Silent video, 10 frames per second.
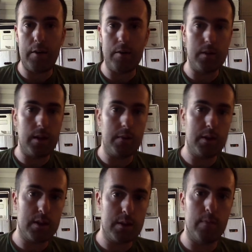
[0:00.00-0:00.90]
There's
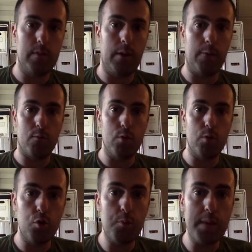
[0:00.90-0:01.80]
enough
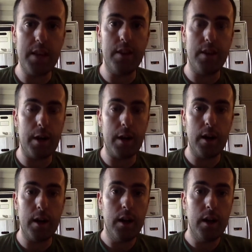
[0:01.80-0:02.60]
room in there